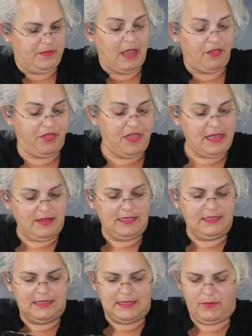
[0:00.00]
I think
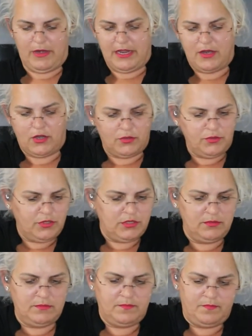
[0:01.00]
this is the way it goes.
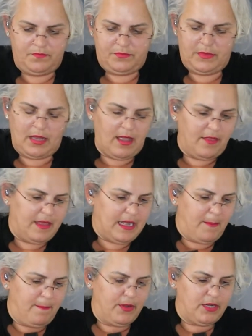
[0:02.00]
And then
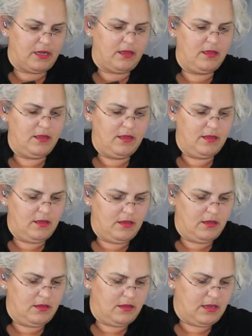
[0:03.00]
I
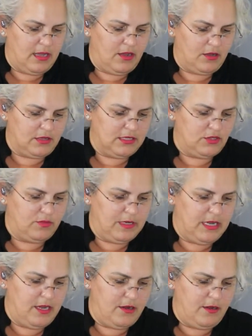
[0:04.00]
hook this one
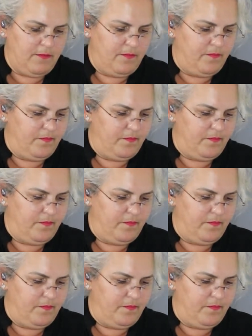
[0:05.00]
here.